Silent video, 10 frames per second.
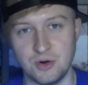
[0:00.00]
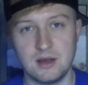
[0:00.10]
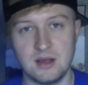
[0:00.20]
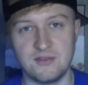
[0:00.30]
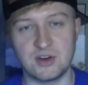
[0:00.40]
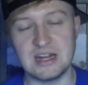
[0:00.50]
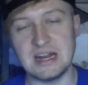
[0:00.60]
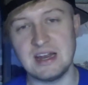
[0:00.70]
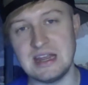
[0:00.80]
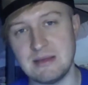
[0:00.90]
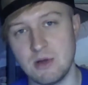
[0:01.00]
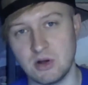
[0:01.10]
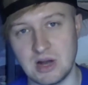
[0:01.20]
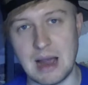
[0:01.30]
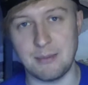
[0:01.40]
if you're getting into email
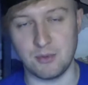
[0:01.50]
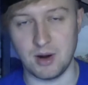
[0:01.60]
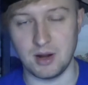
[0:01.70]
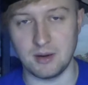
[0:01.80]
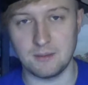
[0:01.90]
copywriting.